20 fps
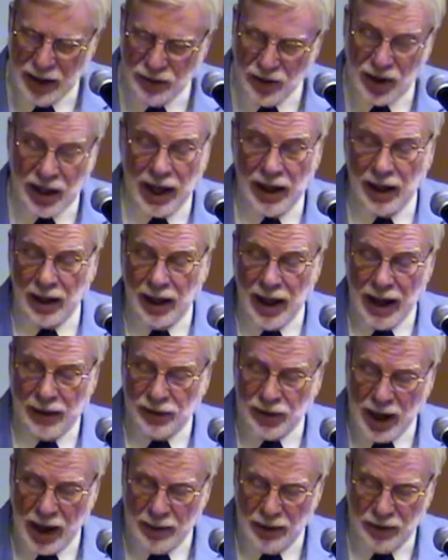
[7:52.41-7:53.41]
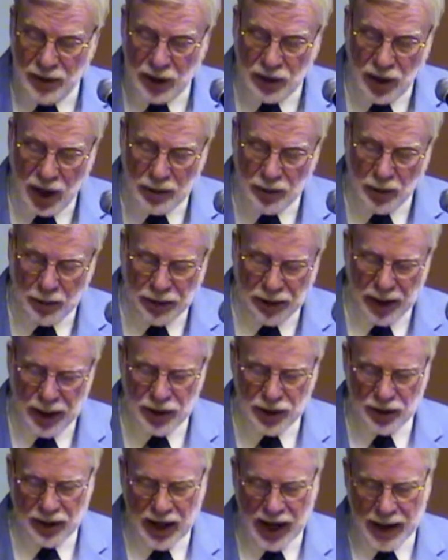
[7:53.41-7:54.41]
Just had a lifetime of incredible
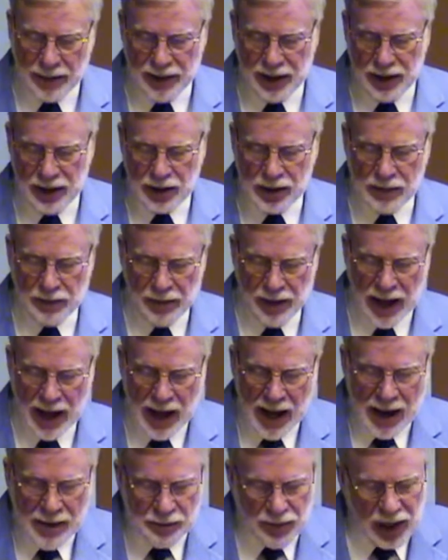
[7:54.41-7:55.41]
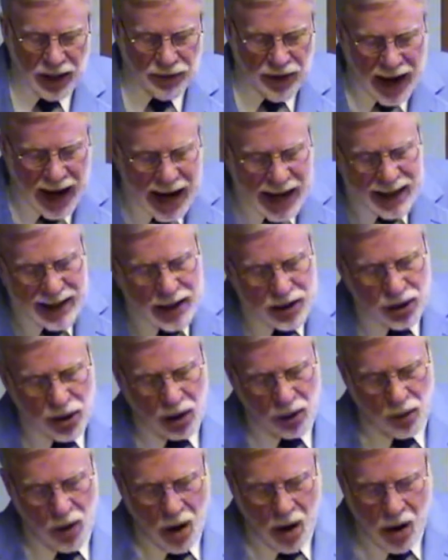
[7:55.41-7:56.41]
pleasure and happiness. But if atheists
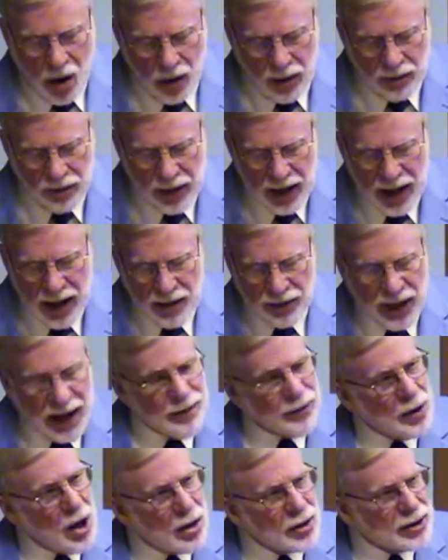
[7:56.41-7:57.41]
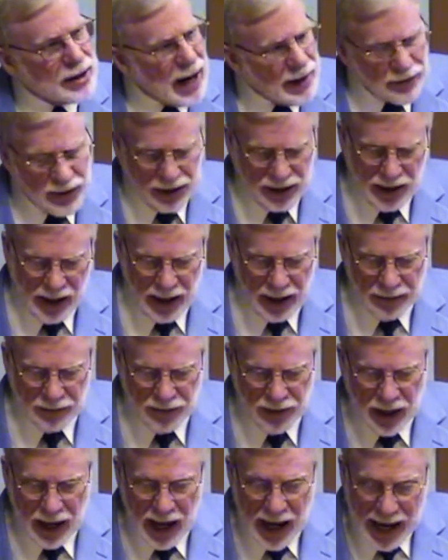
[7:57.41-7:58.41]
are wrong, they've lost everything,
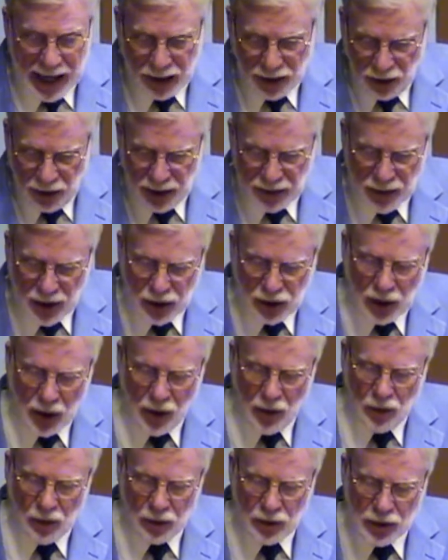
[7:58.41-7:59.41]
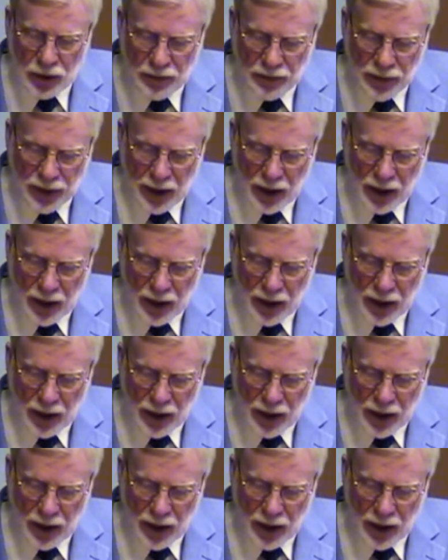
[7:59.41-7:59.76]
including their souls.